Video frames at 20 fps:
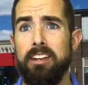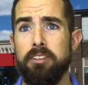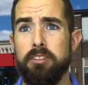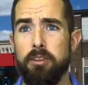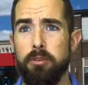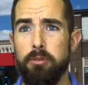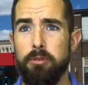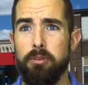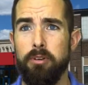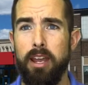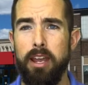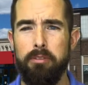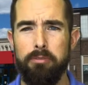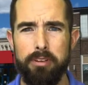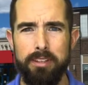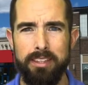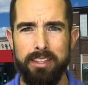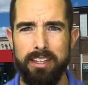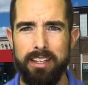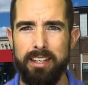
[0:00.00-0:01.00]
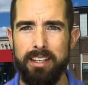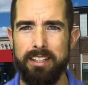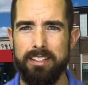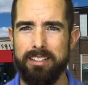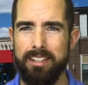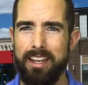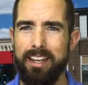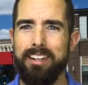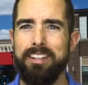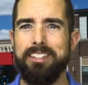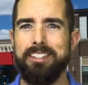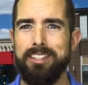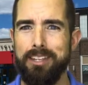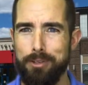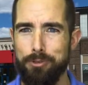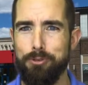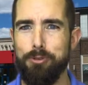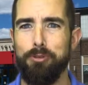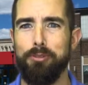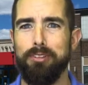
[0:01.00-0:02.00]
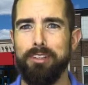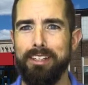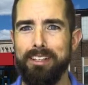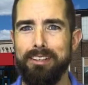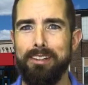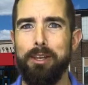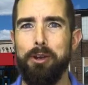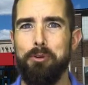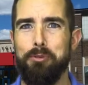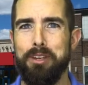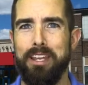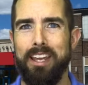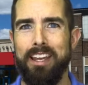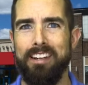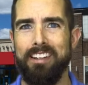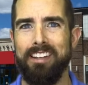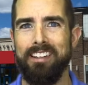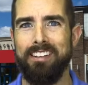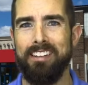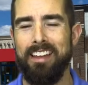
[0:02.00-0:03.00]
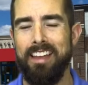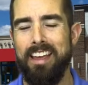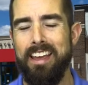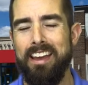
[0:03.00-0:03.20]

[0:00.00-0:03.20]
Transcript: So everything is kind of centrally located.